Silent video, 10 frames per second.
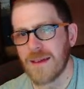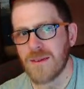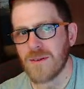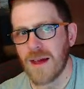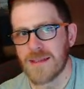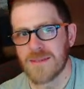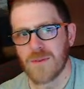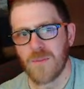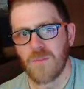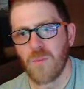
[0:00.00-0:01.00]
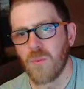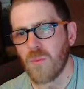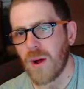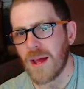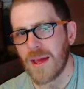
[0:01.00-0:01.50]
you guys have gone
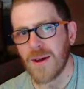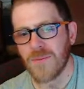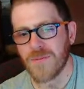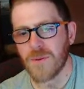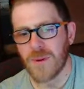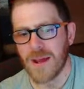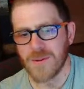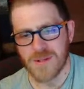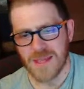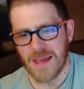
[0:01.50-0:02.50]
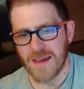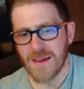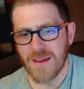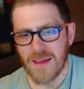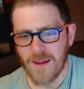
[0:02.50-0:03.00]
way off the rails there.
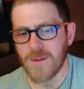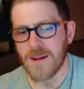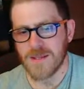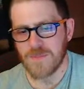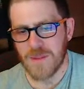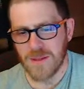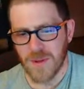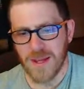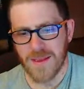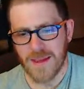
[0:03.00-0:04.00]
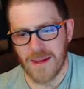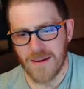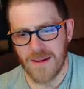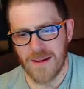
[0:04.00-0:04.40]
Yeah, I'm gonna spin the wheel again.